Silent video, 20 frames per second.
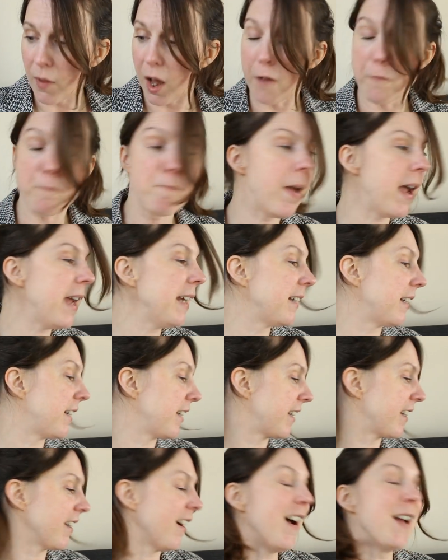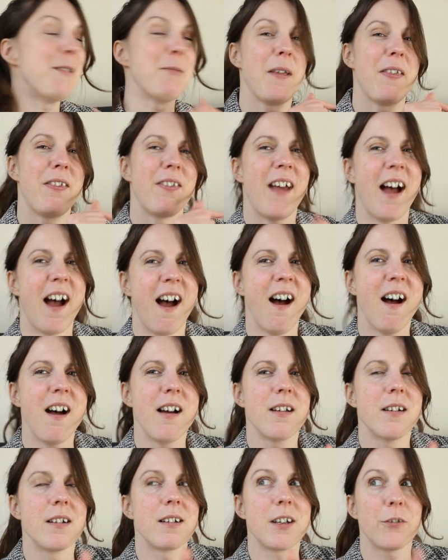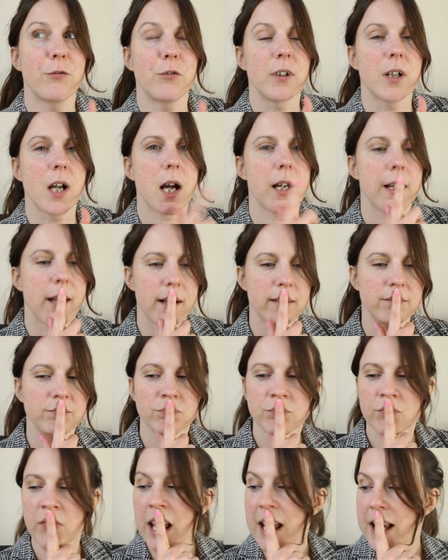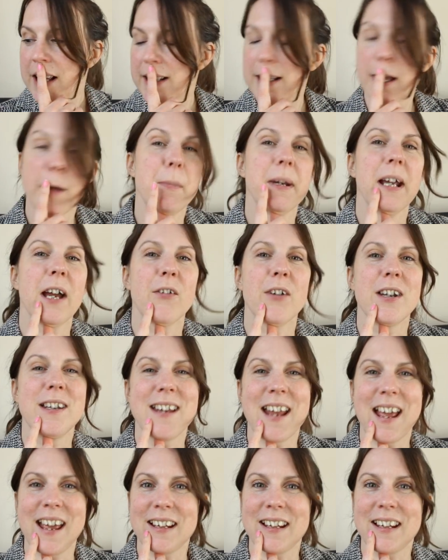I've made a design with that, different colour. It's coming out in